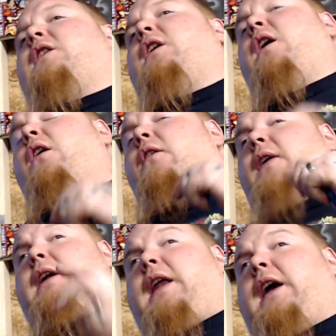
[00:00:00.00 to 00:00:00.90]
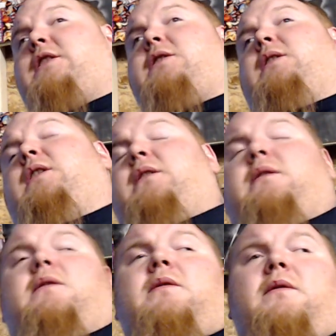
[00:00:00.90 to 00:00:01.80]
financially
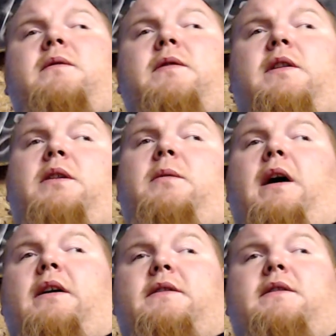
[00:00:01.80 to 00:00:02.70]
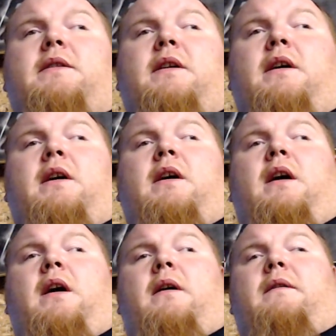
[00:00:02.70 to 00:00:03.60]
for the U.S.
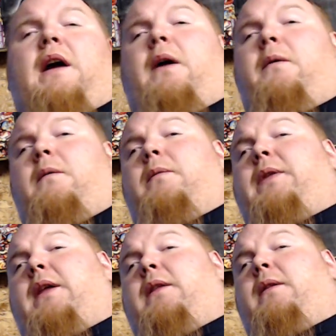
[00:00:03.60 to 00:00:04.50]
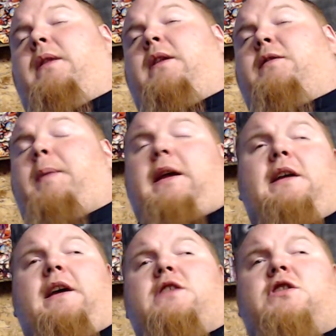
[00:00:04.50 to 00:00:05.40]
Now, the
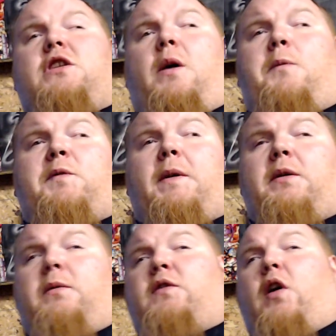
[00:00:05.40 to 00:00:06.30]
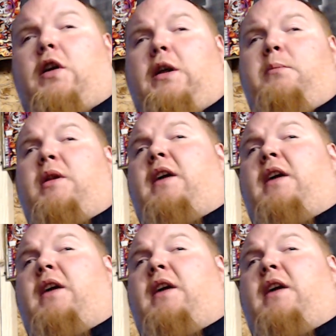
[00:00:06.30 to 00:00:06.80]
speculation comes whether it was already in play from